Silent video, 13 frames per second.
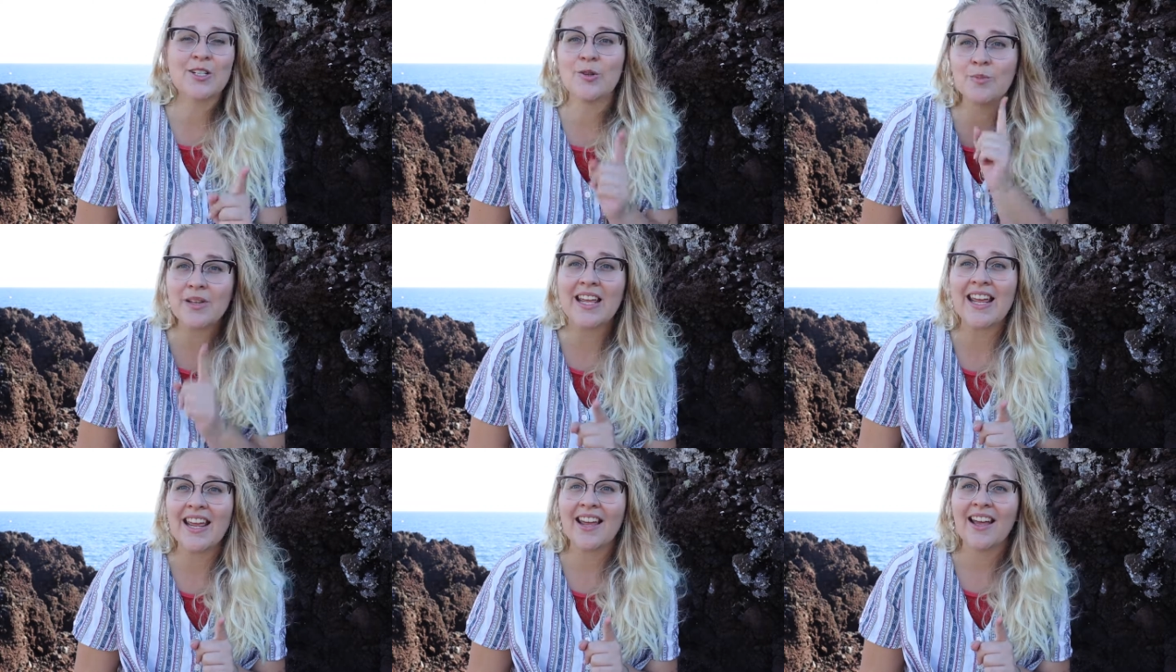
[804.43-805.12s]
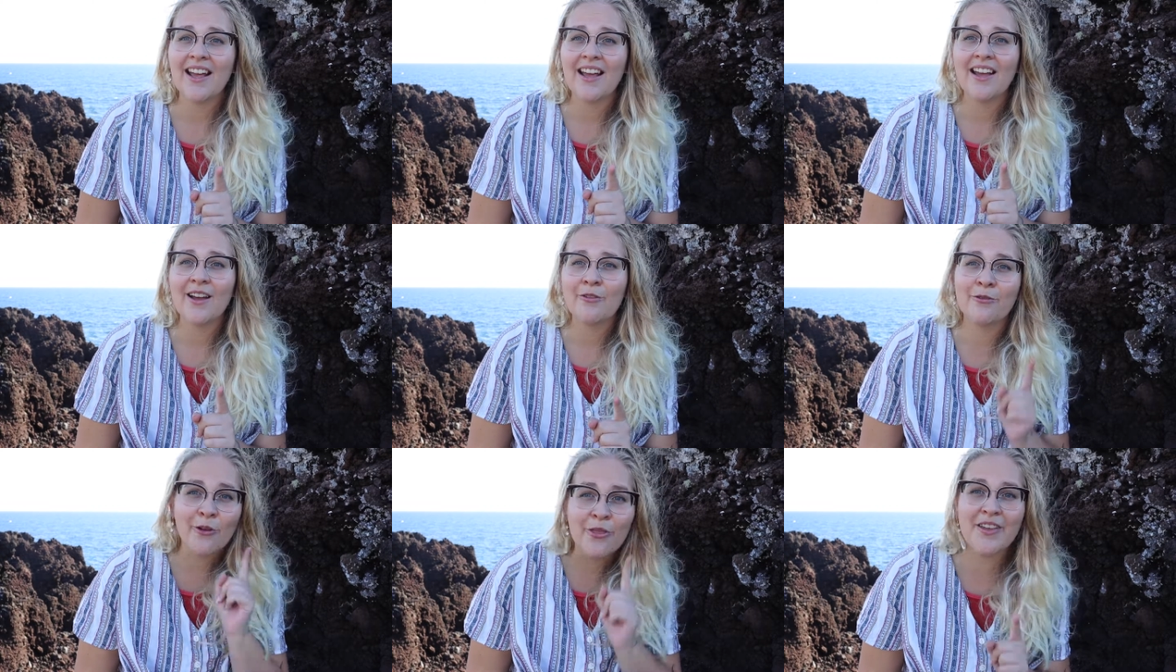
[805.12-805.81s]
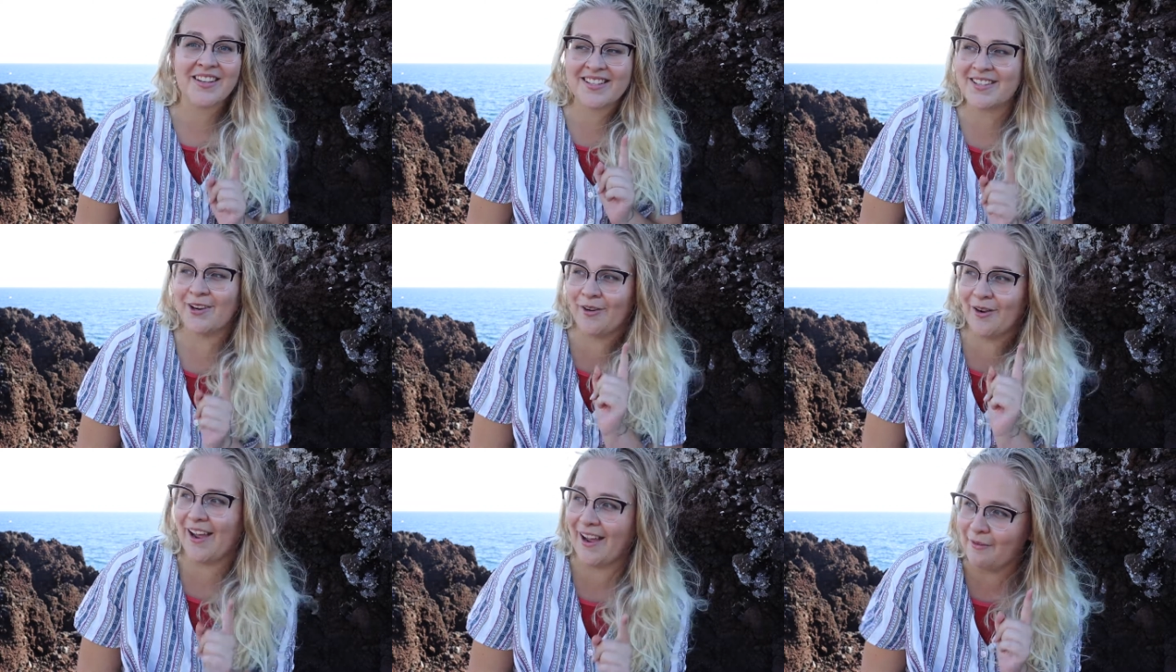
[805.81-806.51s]
to be for this
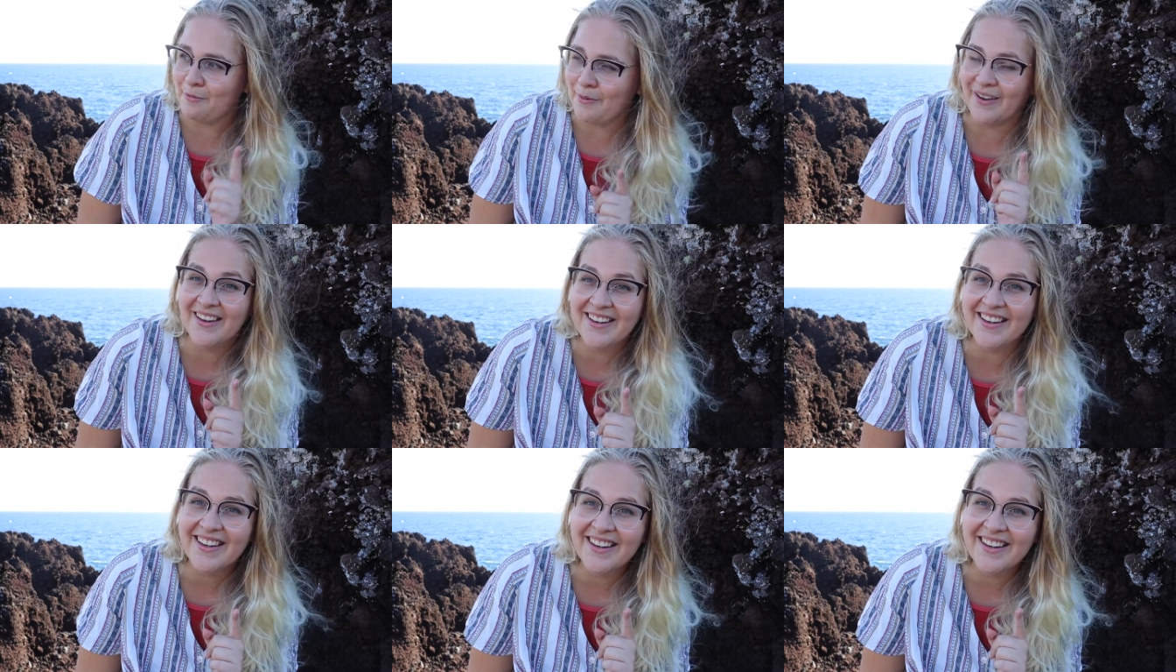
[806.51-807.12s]
to happen?